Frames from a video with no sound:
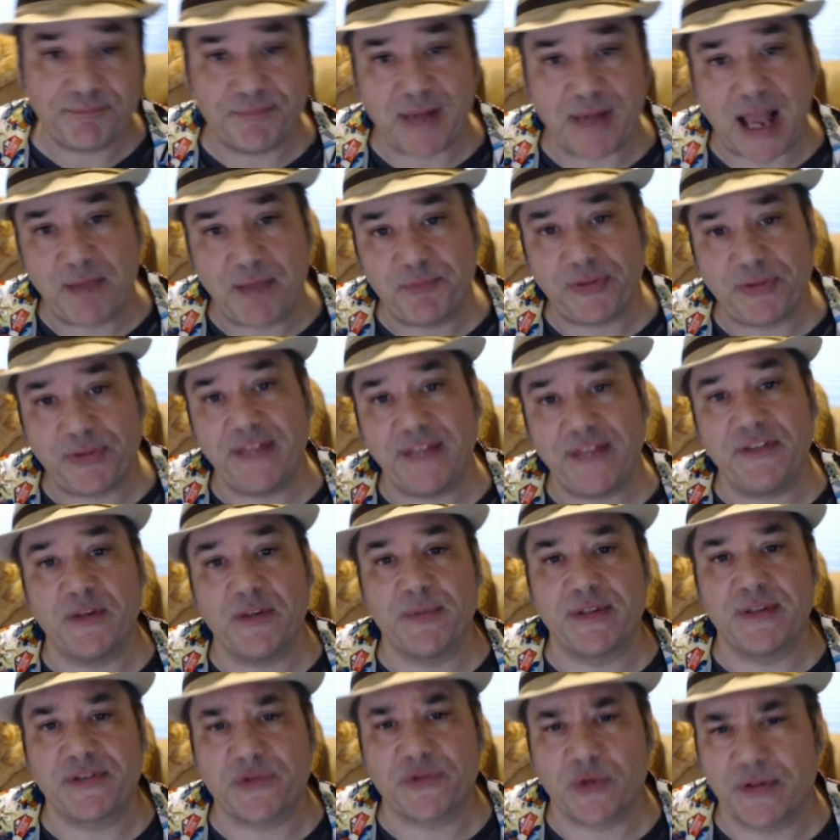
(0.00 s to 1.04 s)
I played them
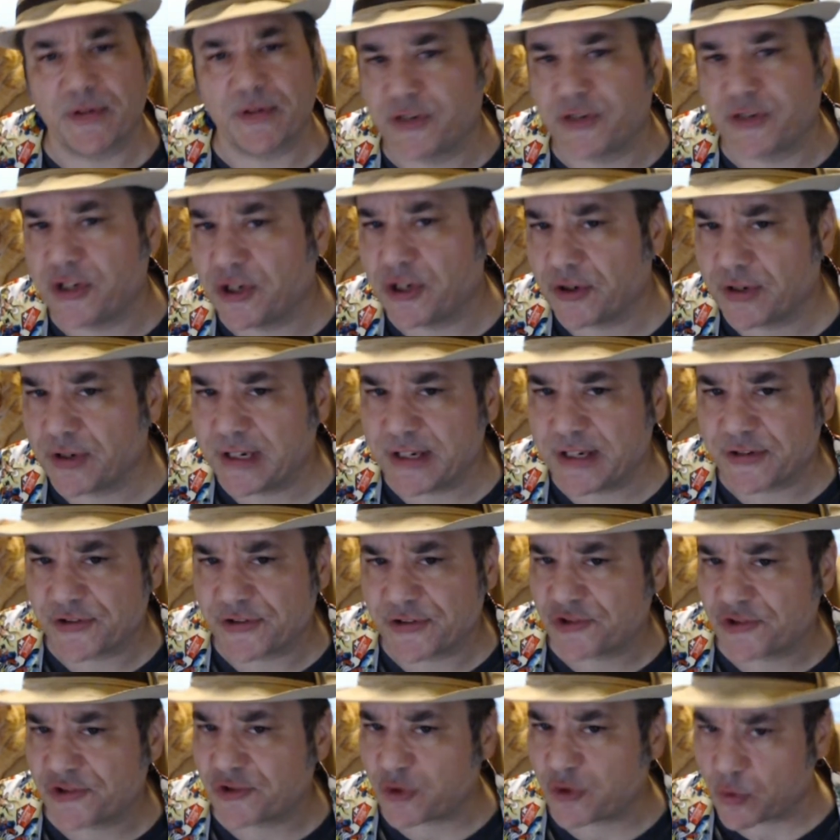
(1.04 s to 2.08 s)
as sort of curious
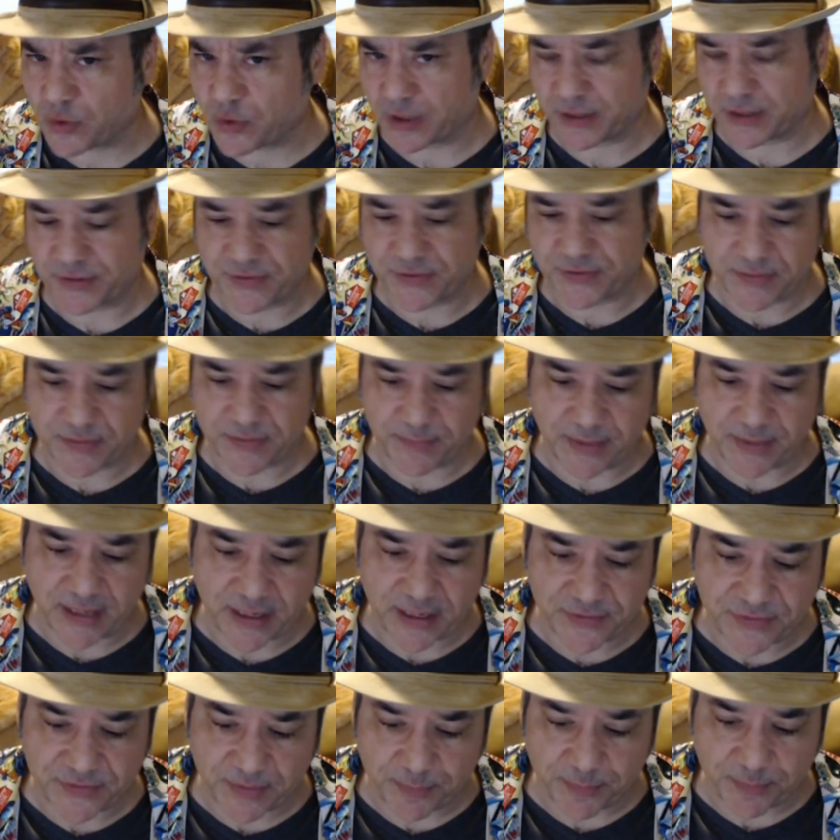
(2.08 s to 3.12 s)
storks,
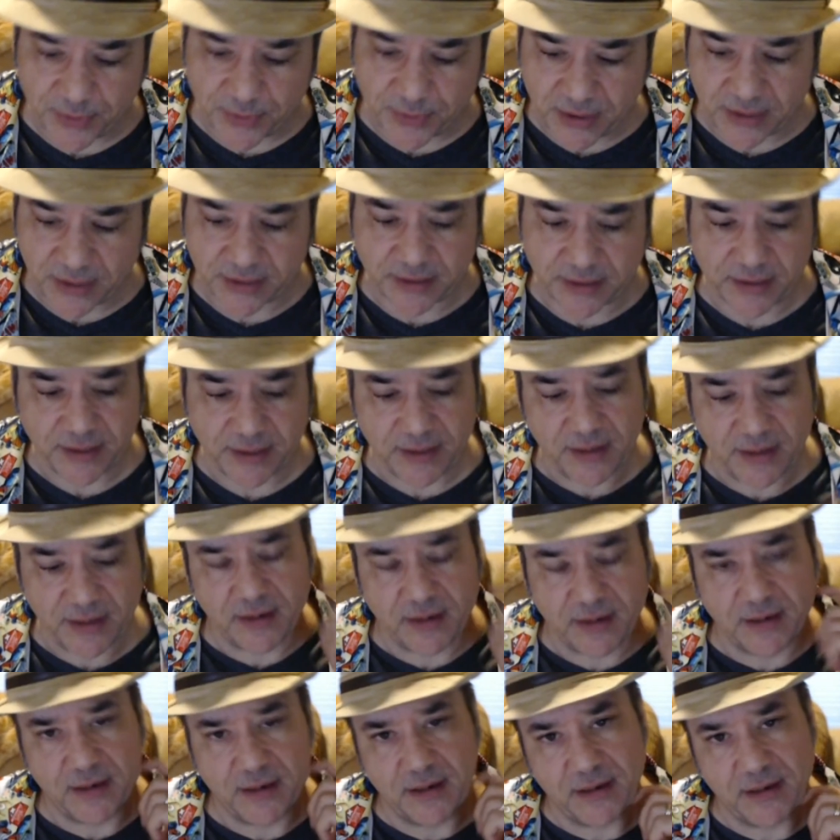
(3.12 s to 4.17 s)
because the book
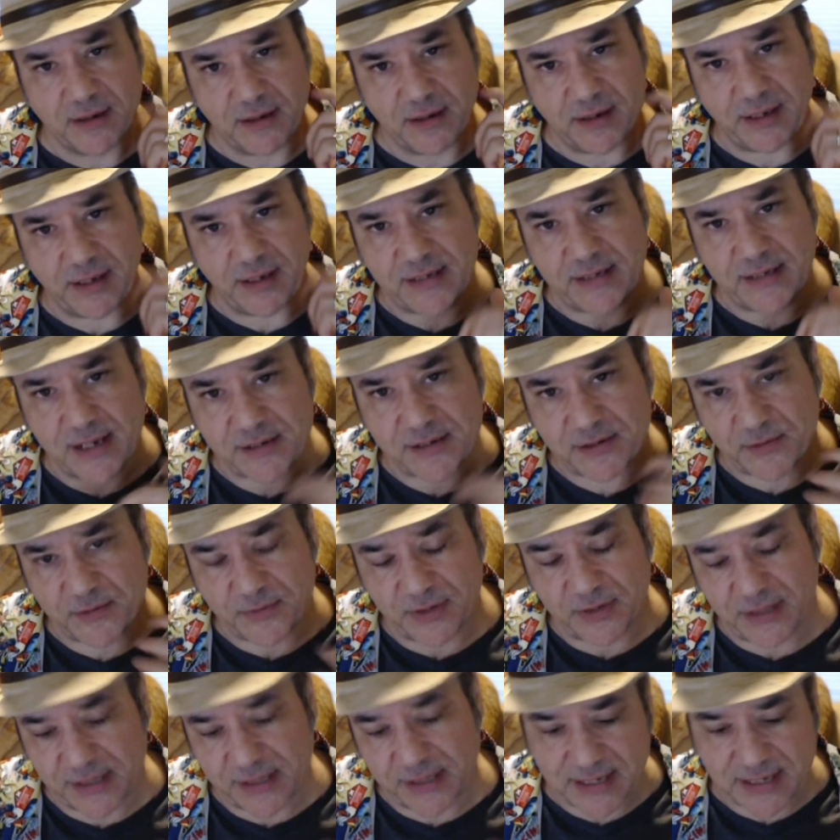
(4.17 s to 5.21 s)
doesn't
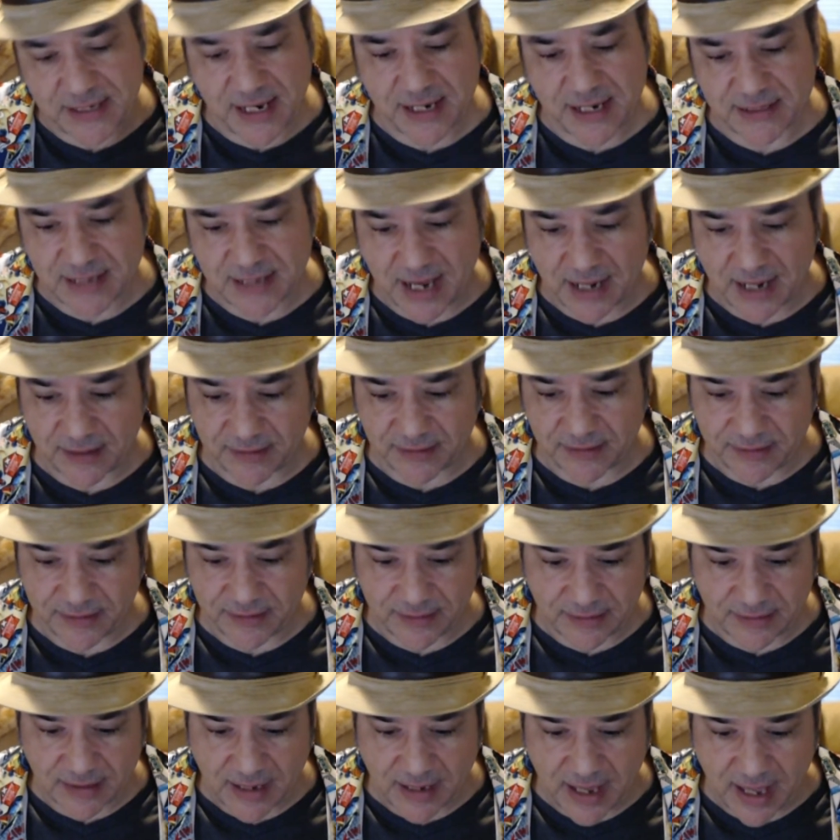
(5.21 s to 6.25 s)
really say
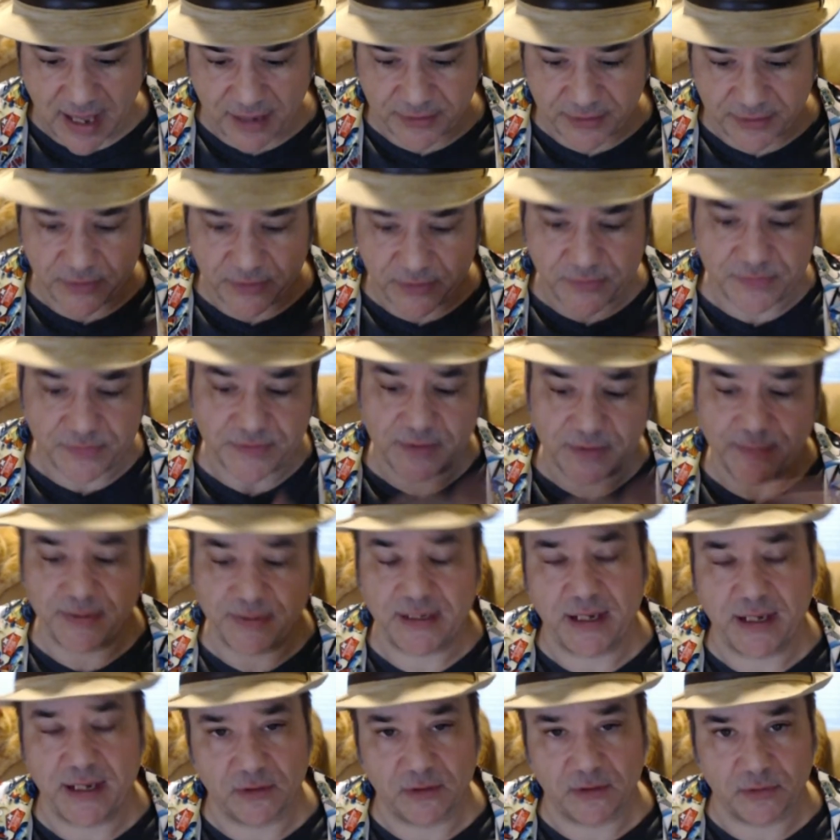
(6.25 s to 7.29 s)
exactly how to use them in
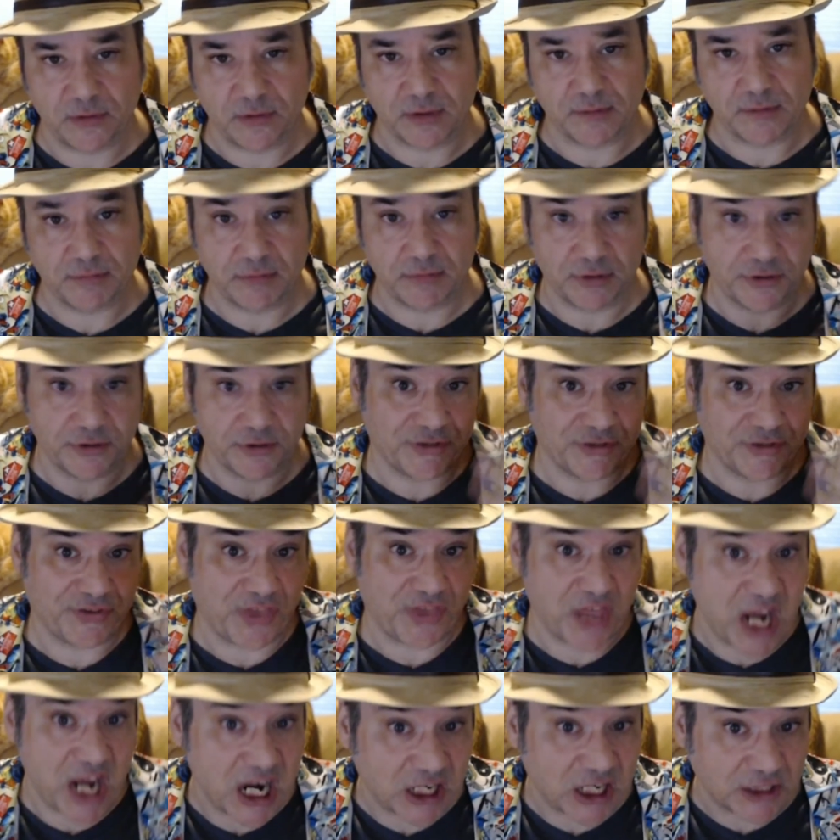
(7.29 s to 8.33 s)
Nangalore. They're just
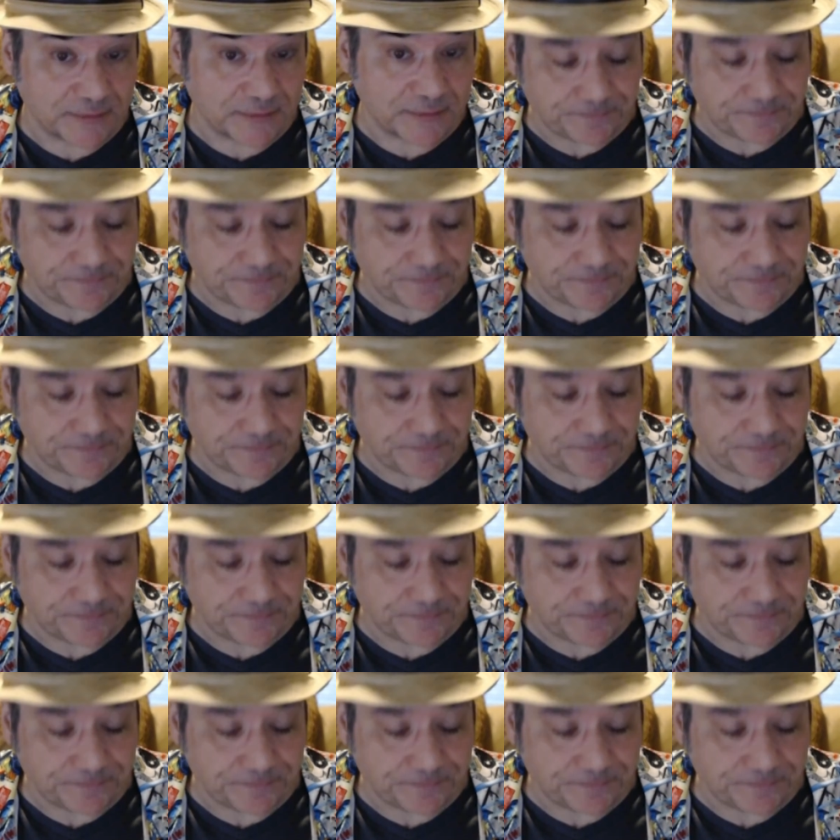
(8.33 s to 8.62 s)
there.